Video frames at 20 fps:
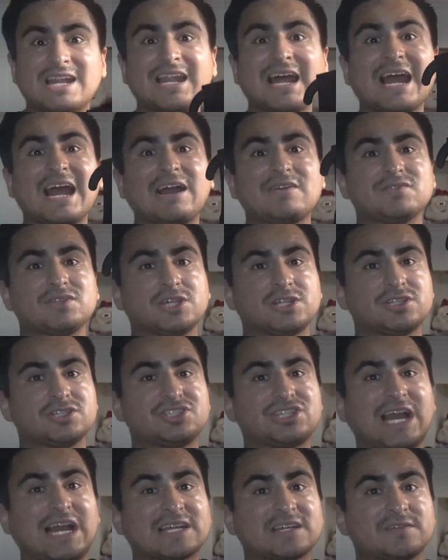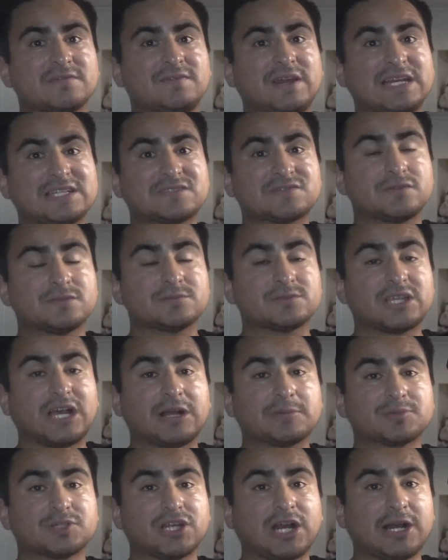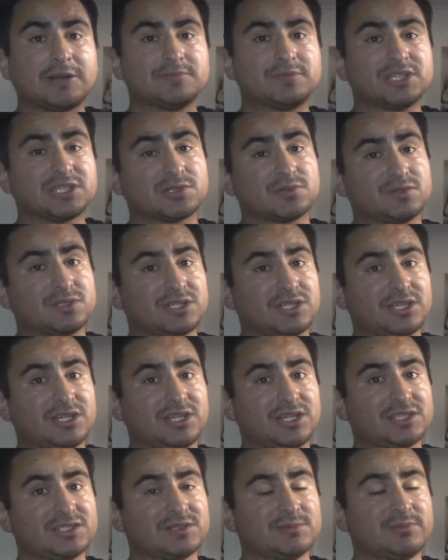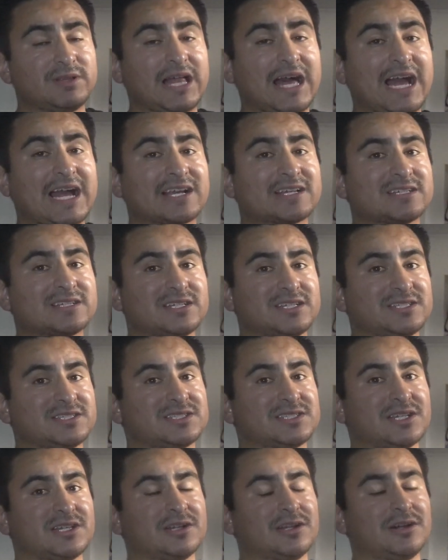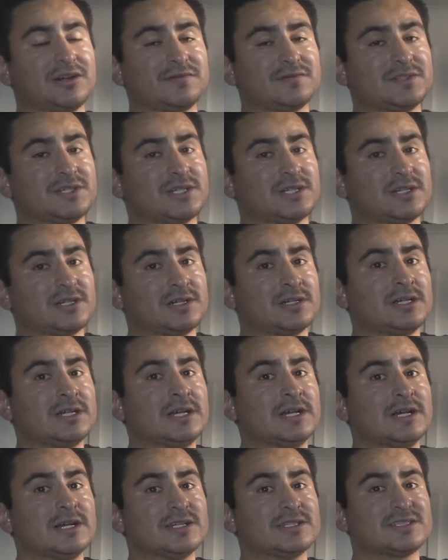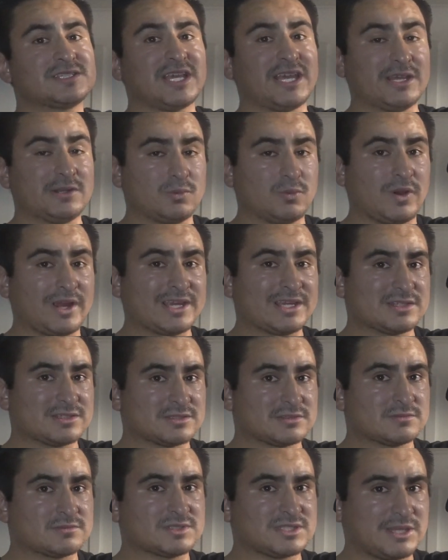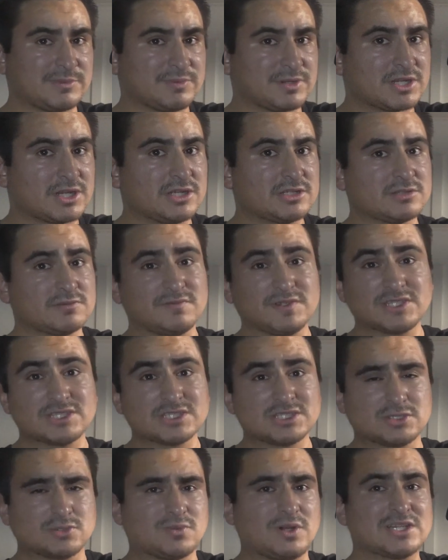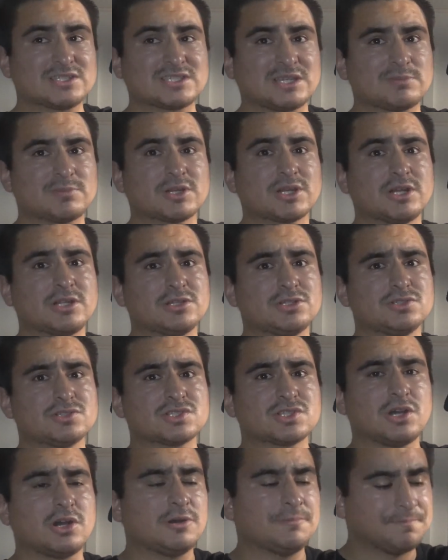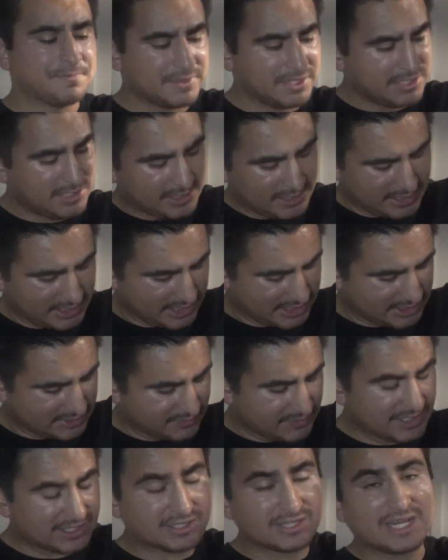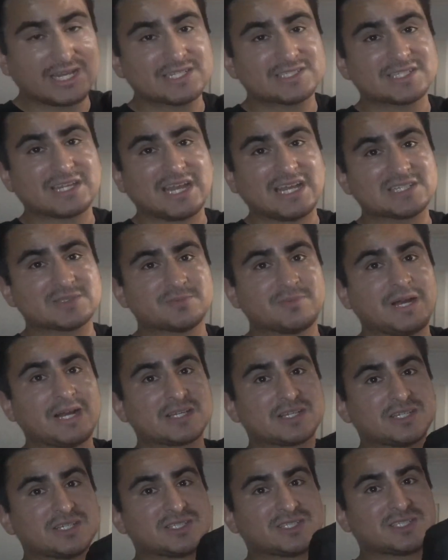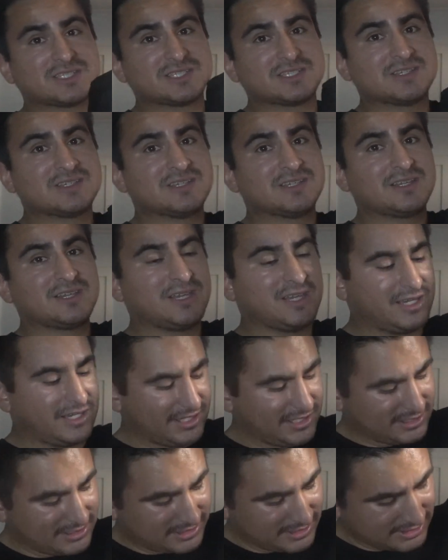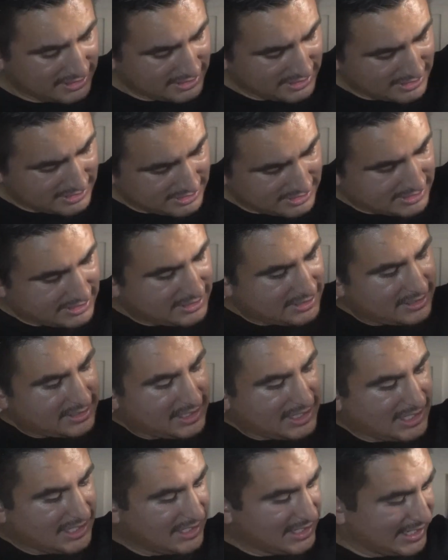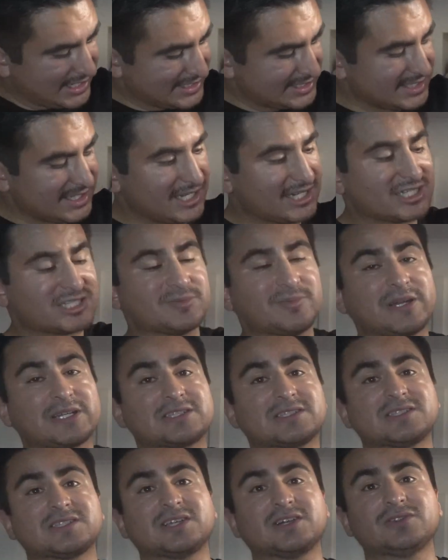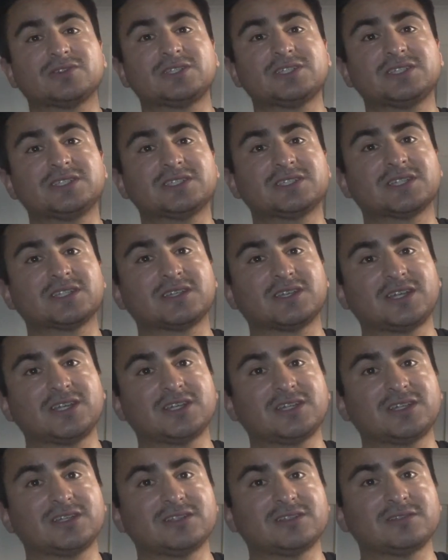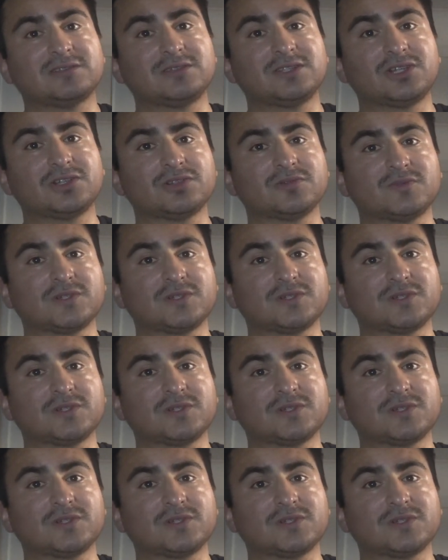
And I have another jacket vest from Topshop. This one is black instead of the tan white type of color, vintage white type of color you saw. It's really nice. It has pockets, and like I said, I expect to sell these in near the